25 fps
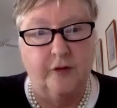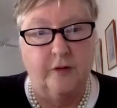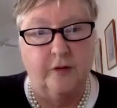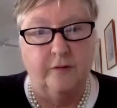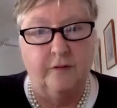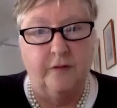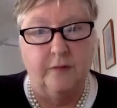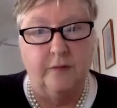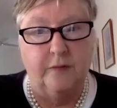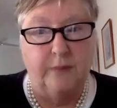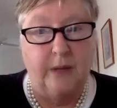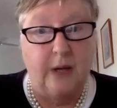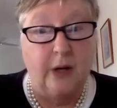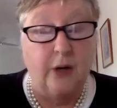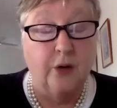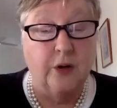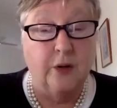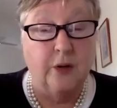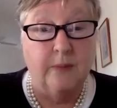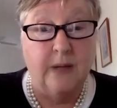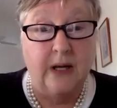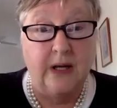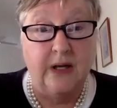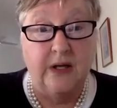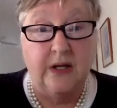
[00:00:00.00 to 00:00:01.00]
of
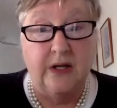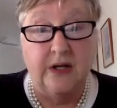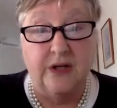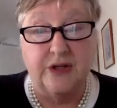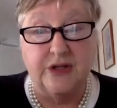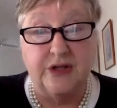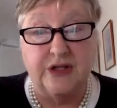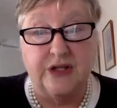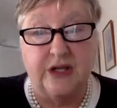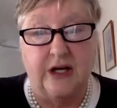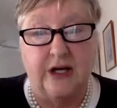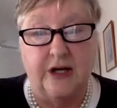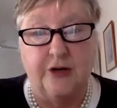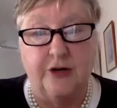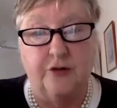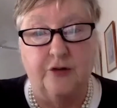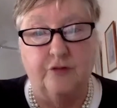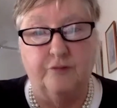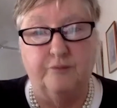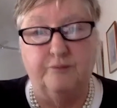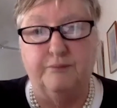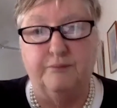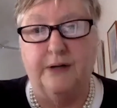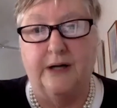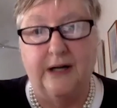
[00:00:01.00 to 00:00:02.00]
amalgamating a site,
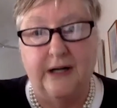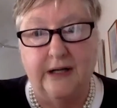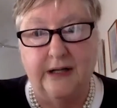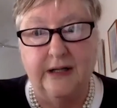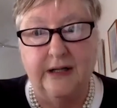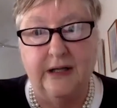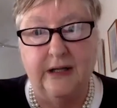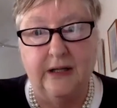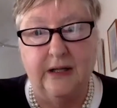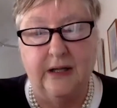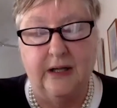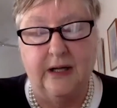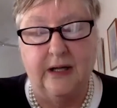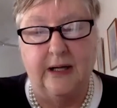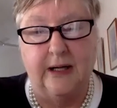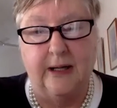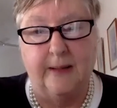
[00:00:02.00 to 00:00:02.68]
of buying